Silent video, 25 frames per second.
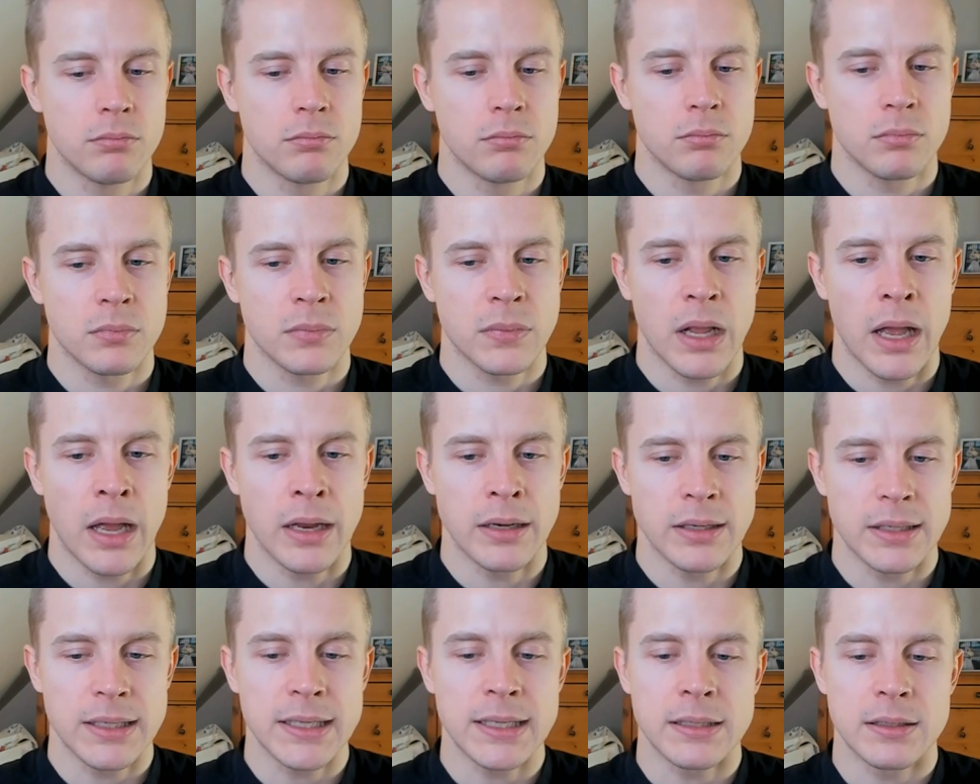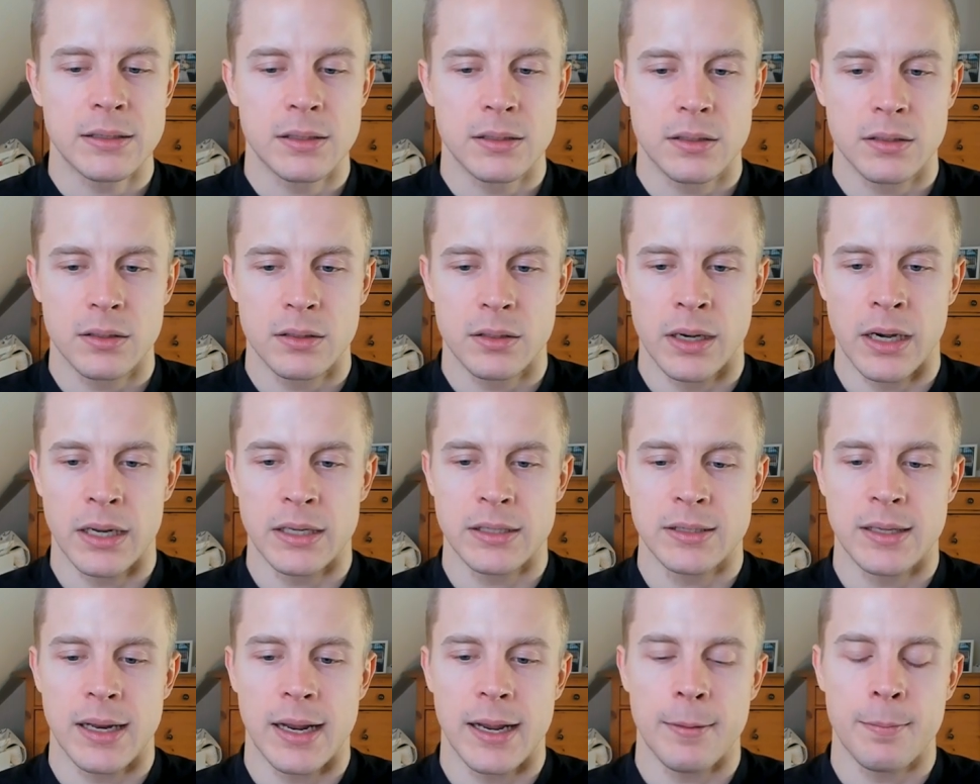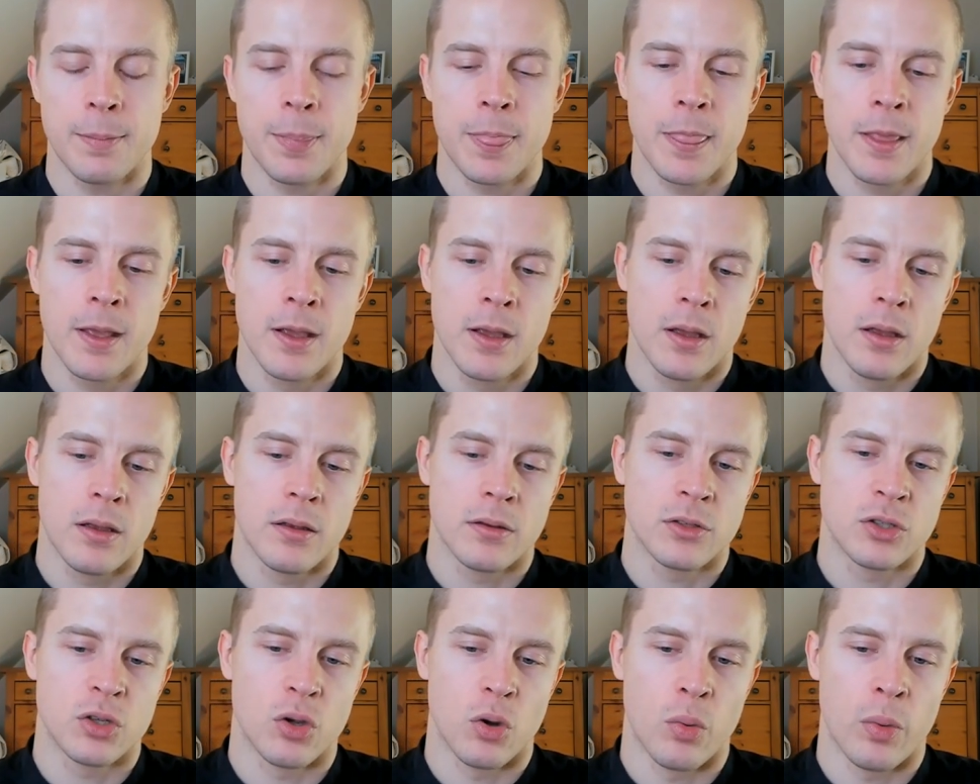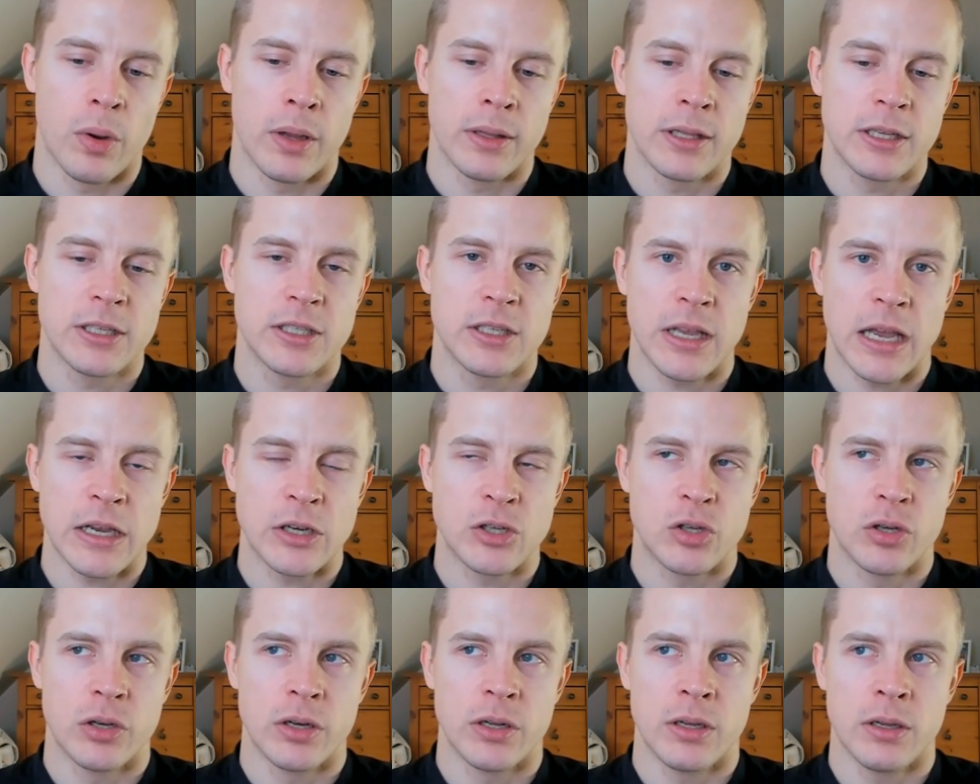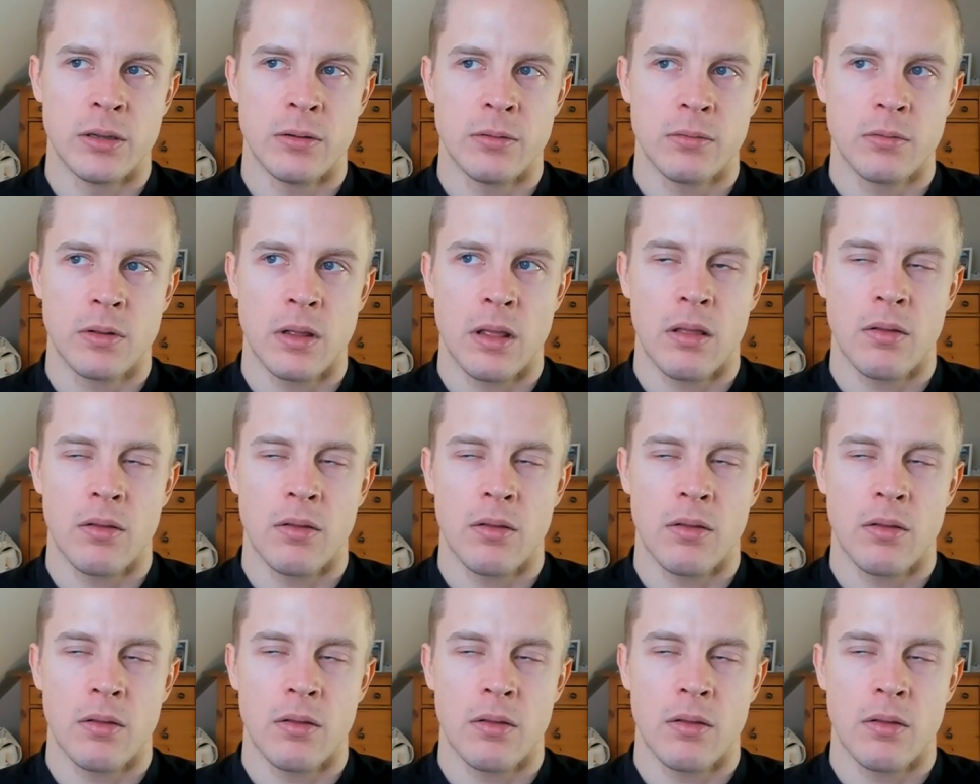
and eat the next day. So uh, this is actually